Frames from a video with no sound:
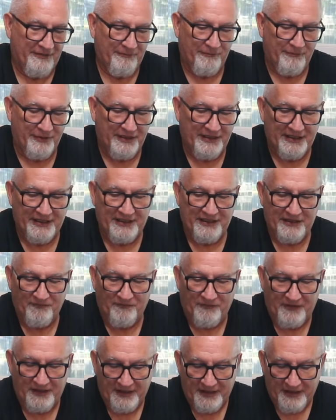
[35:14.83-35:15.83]
But
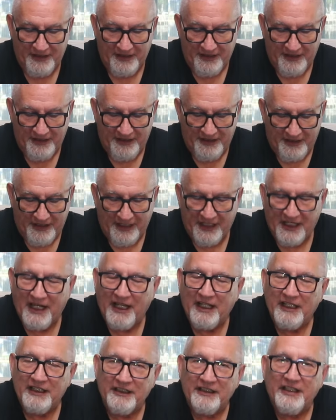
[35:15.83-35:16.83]

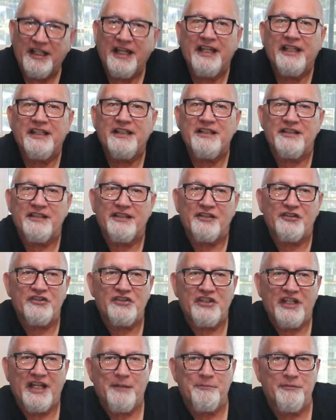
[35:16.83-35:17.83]
I like
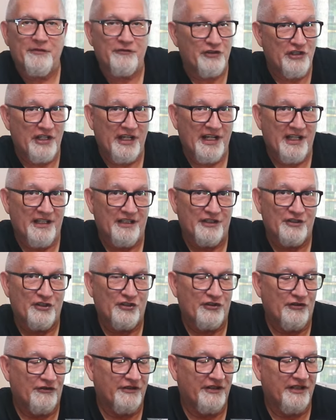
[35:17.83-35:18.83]
this type of
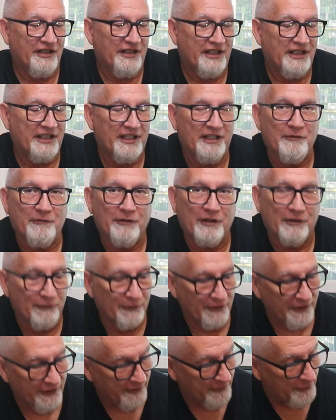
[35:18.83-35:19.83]
challenge, Lori and I, where
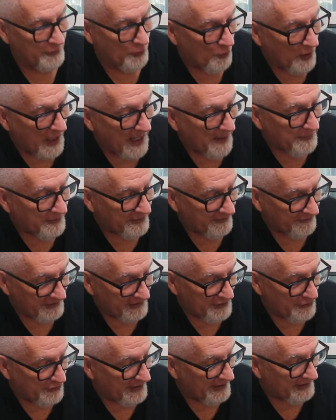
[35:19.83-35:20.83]
we're
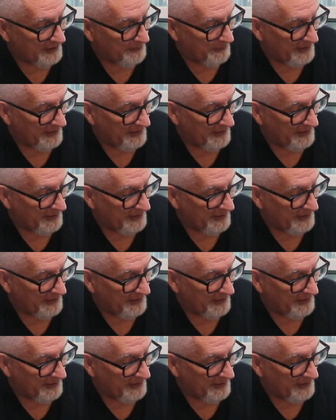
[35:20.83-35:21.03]
cooperatively trying to